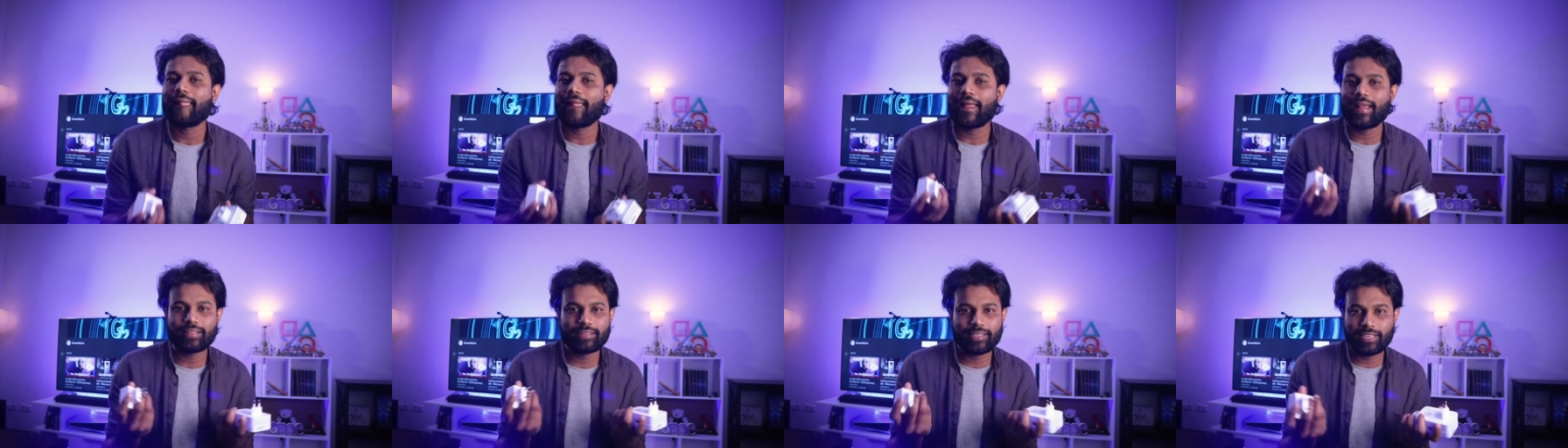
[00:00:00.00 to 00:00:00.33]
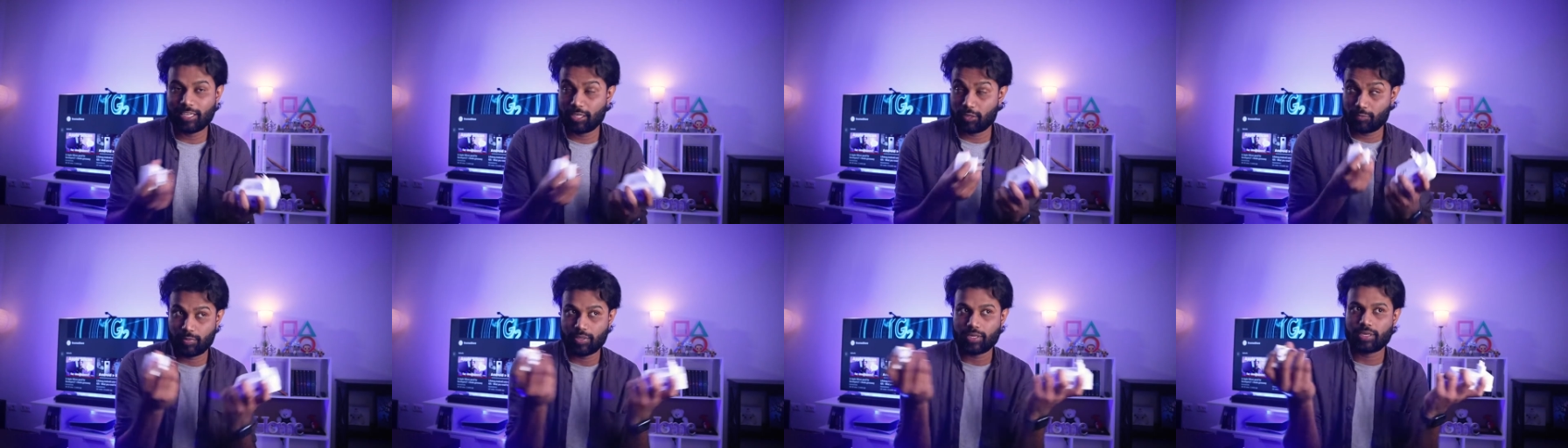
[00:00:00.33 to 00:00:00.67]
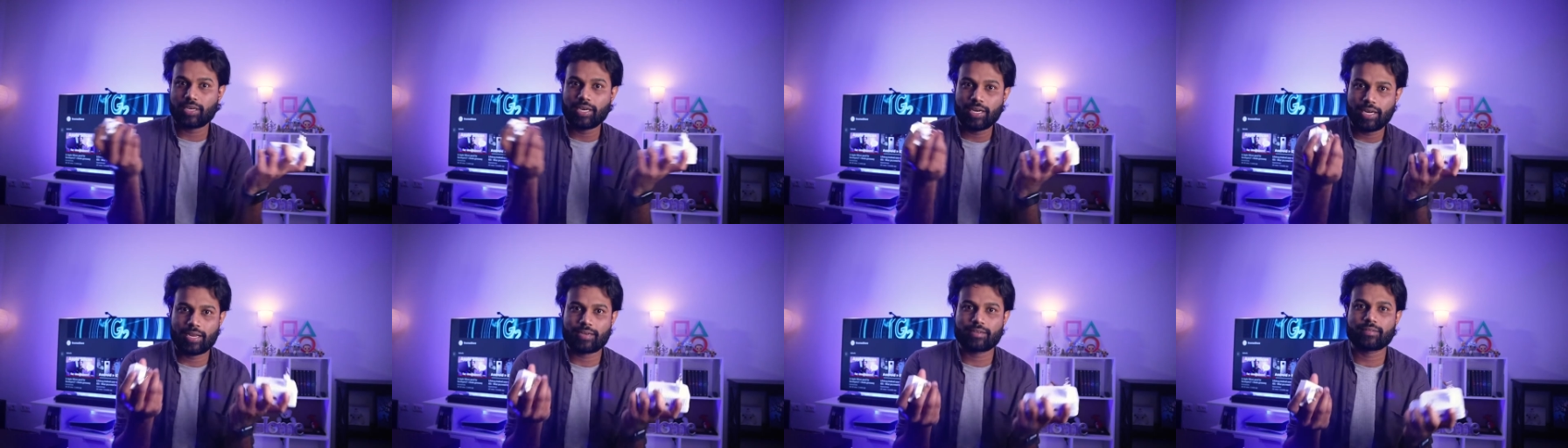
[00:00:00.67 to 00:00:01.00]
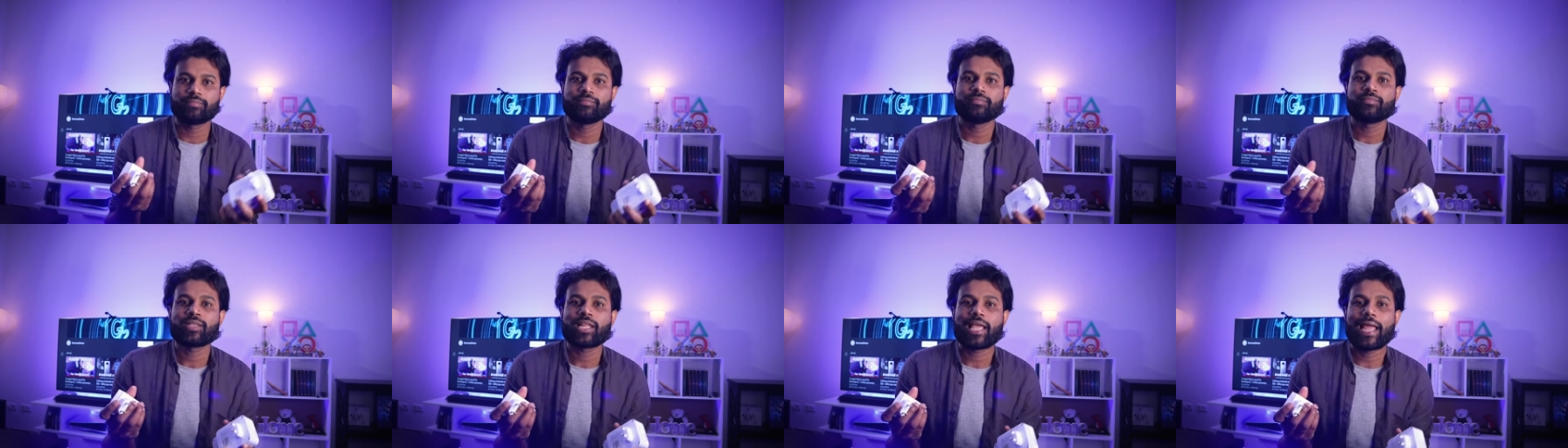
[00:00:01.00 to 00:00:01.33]
and then it will
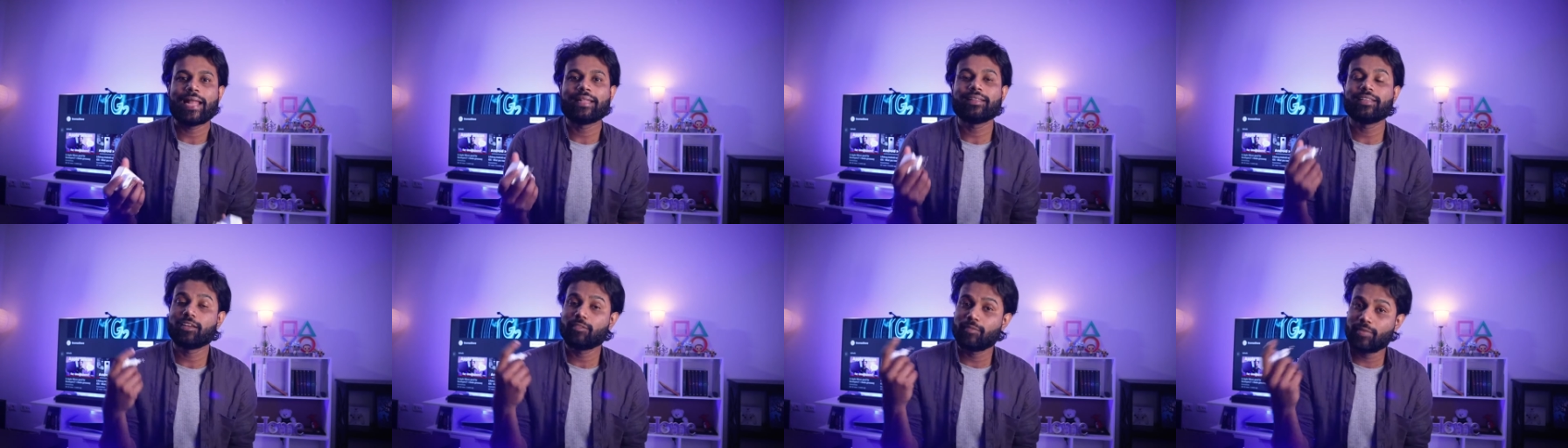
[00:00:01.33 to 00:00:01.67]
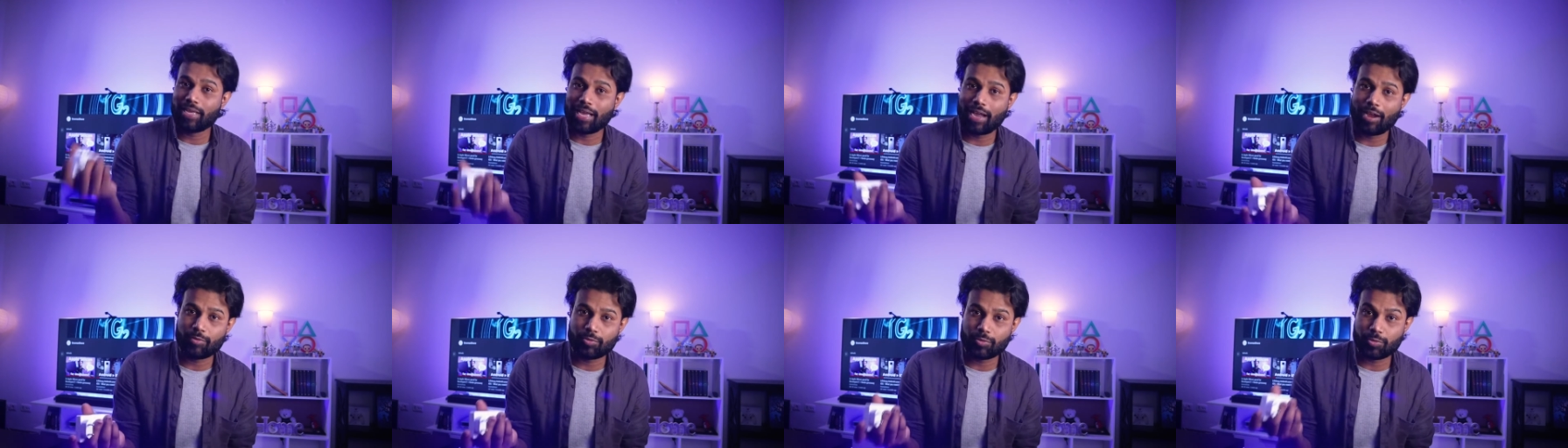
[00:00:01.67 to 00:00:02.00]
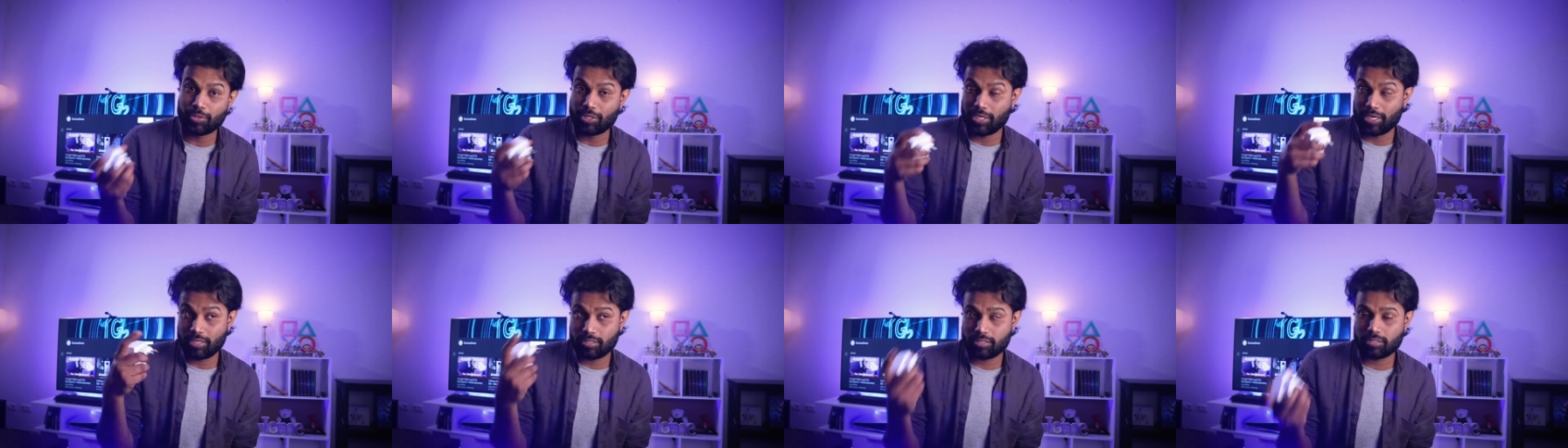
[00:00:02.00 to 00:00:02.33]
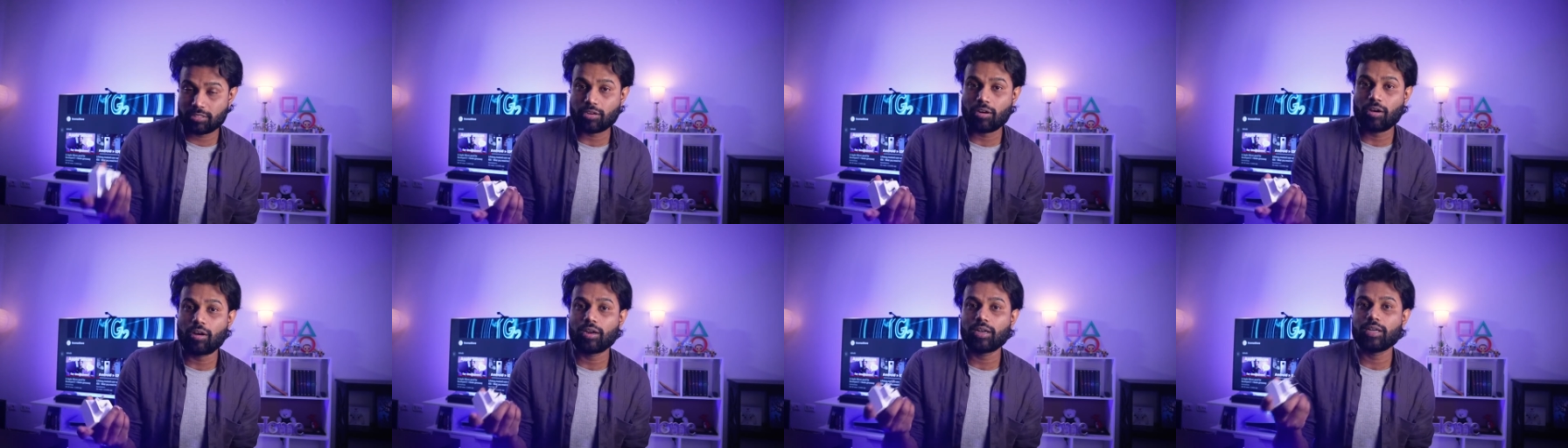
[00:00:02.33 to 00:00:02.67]
connect. And then we have to
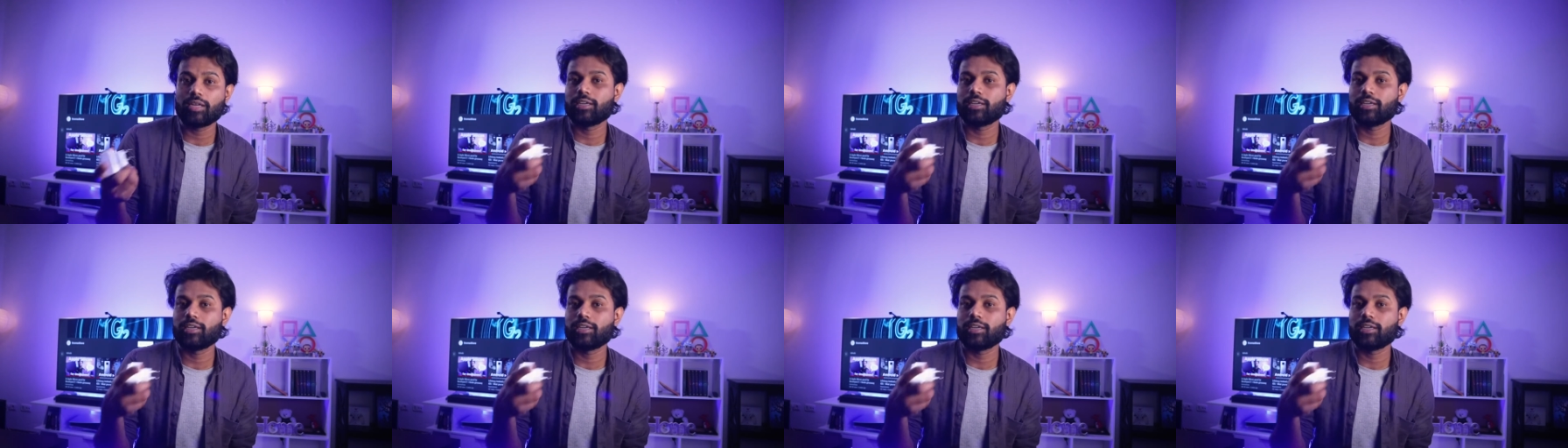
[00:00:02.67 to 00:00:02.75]
install